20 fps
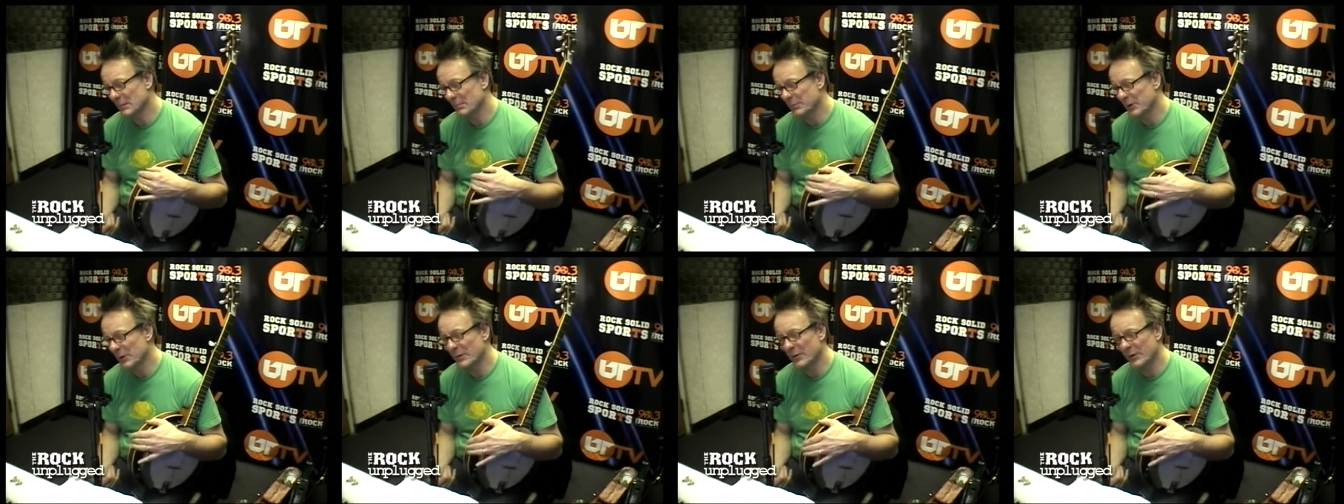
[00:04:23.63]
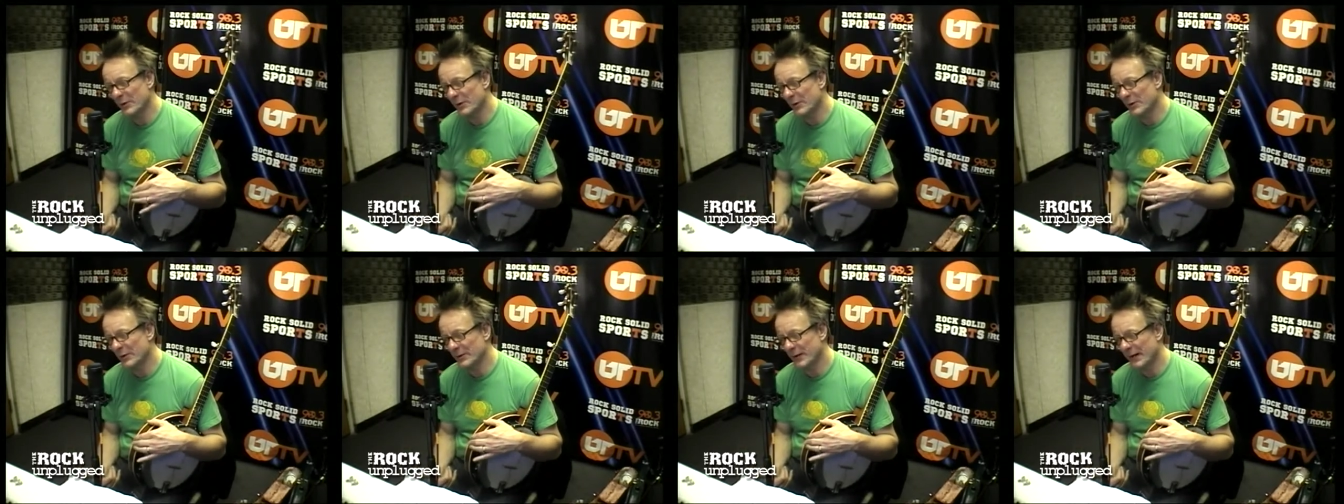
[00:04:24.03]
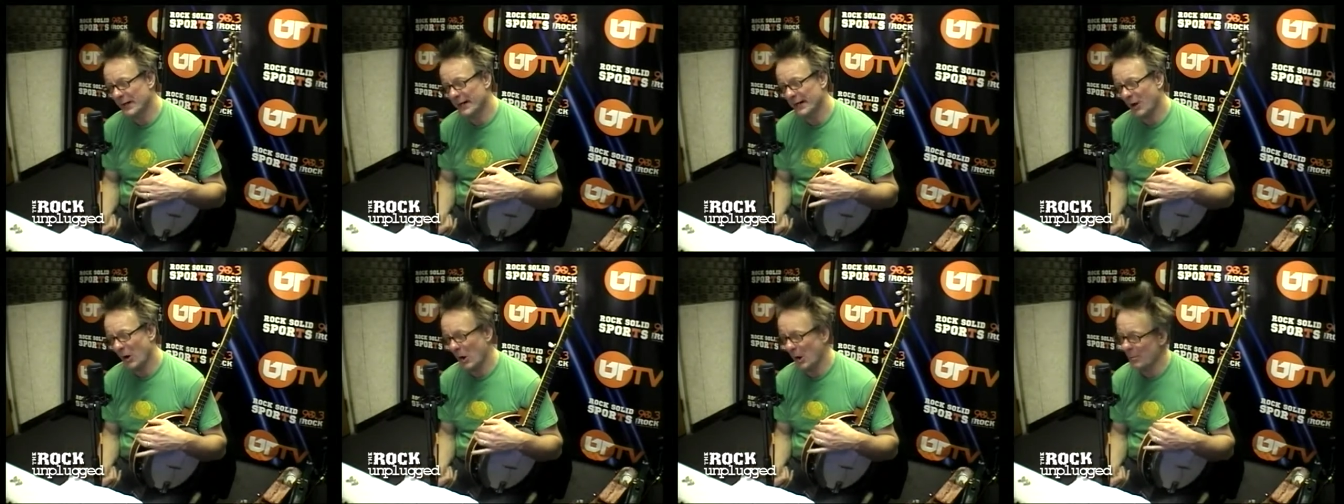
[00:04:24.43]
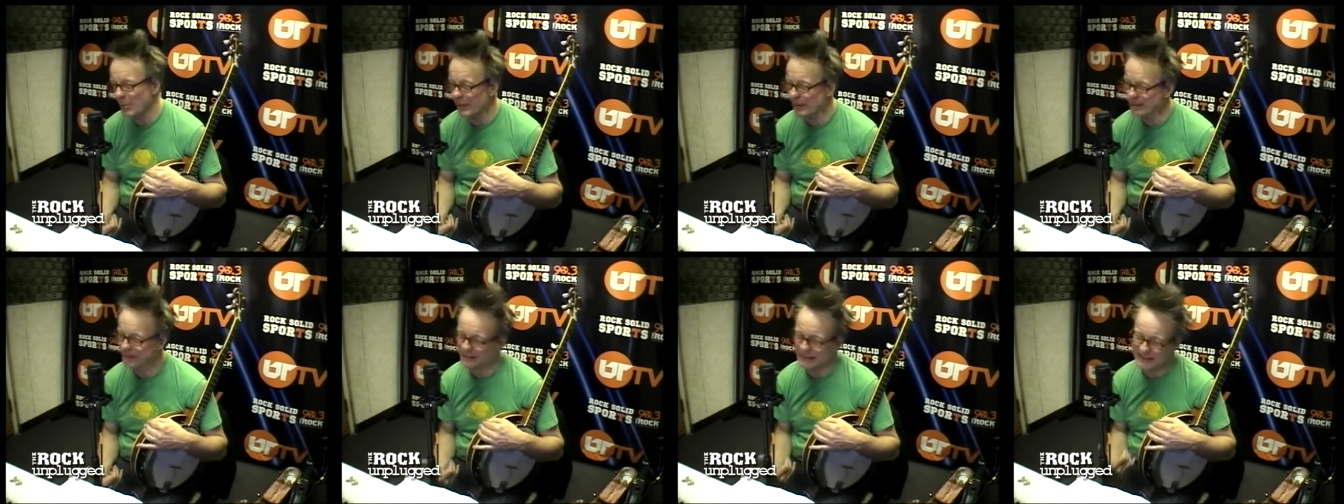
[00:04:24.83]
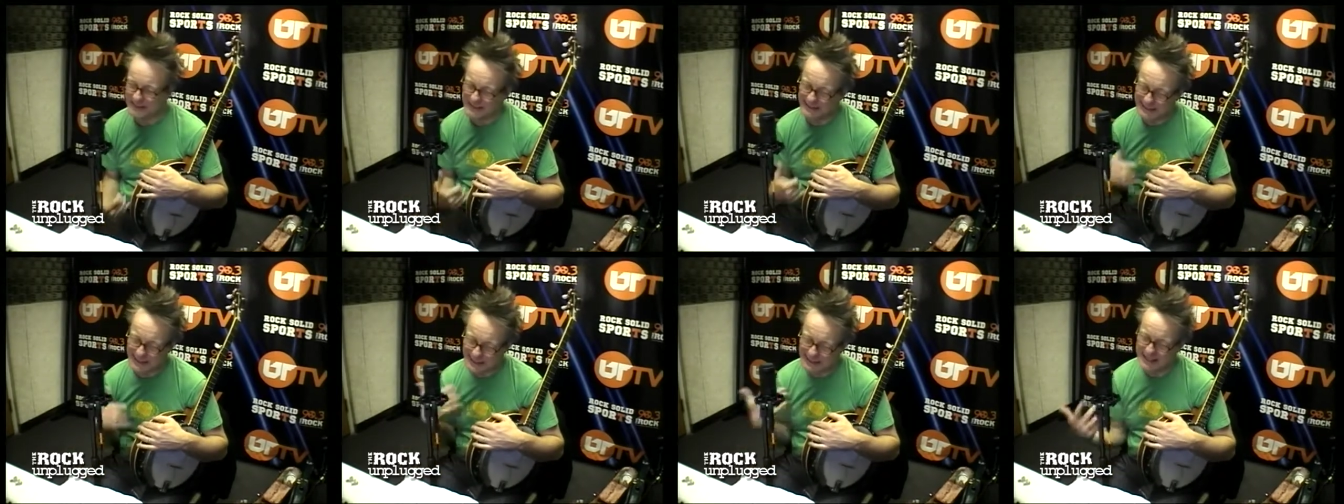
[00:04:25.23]
Bill Monroe kind of harmony and things
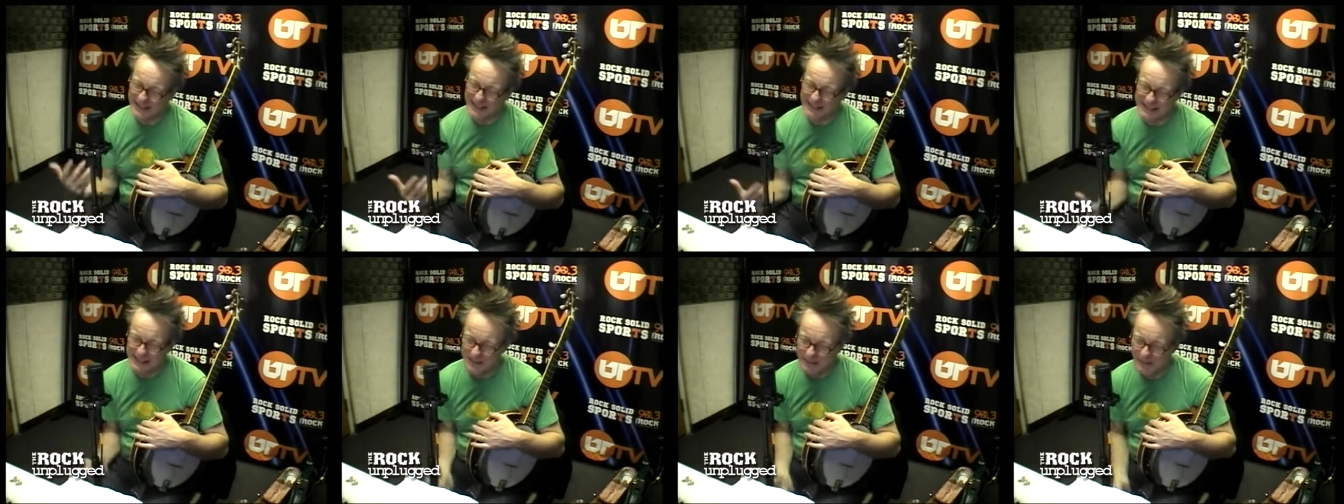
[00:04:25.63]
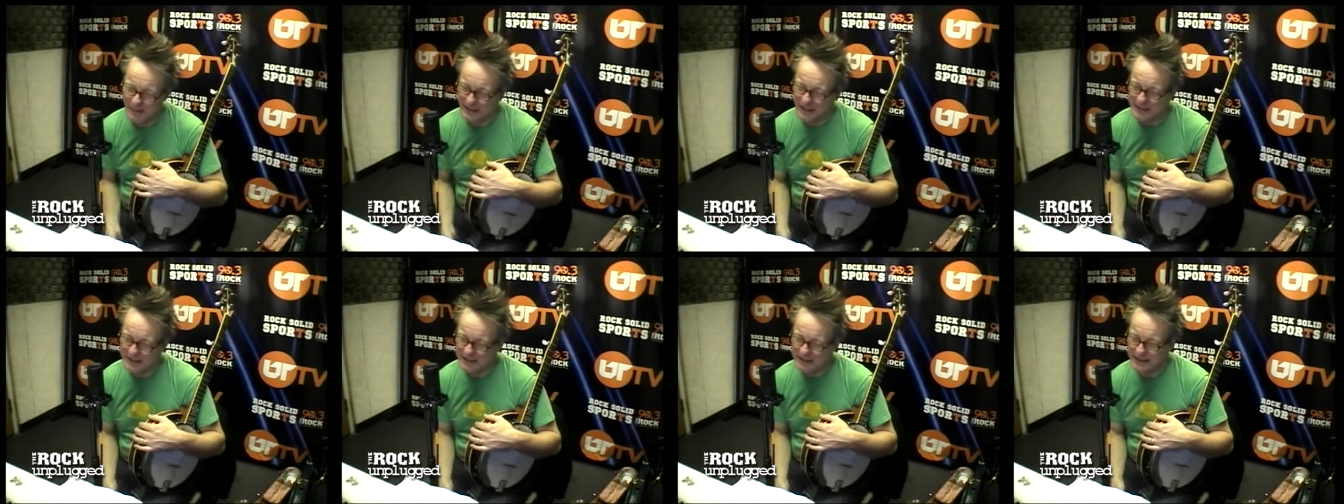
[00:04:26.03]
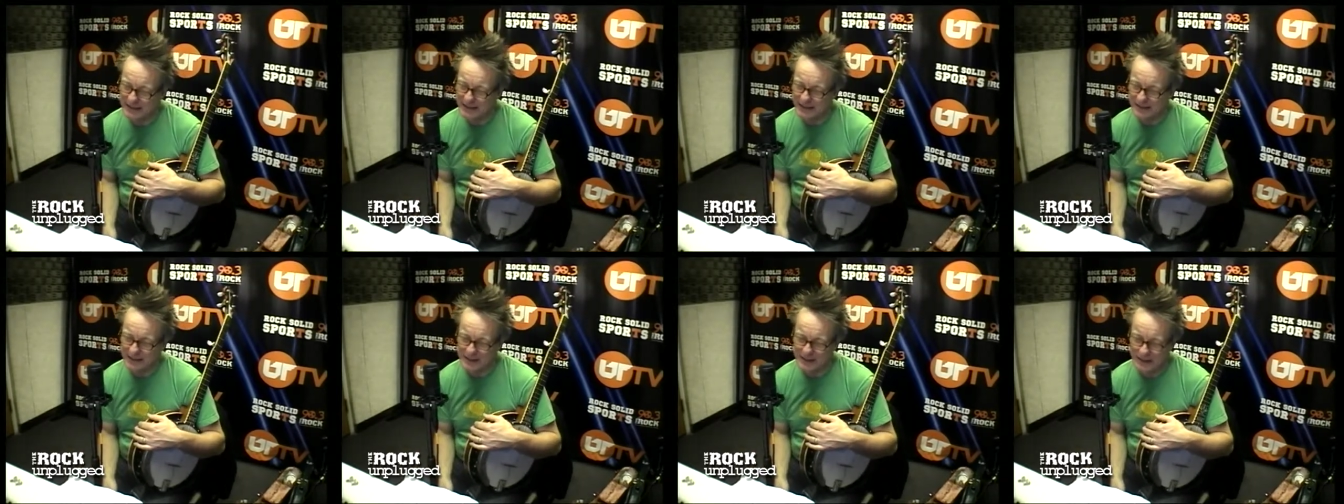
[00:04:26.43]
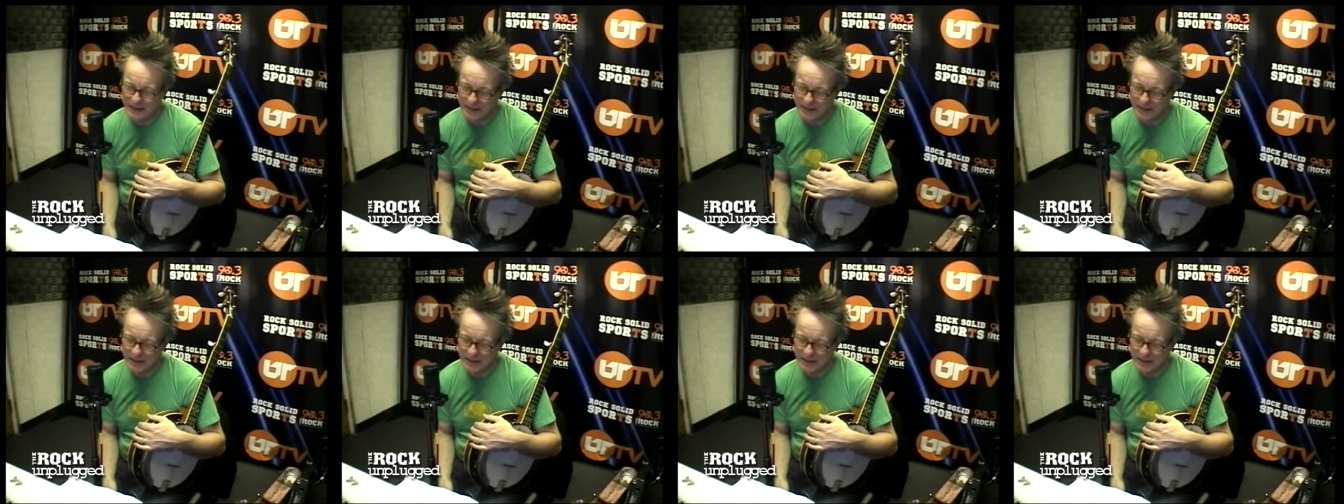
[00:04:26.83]
like that in that type of context,